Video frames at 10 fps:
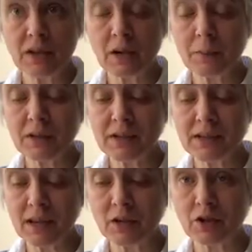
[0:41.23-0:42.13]
up into
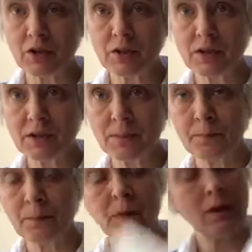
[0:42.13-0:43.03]
sections.
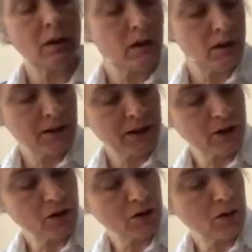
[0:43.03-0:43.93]

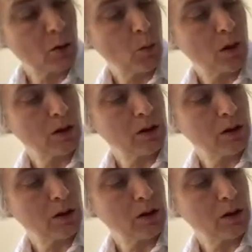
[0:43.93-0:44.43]
Section 1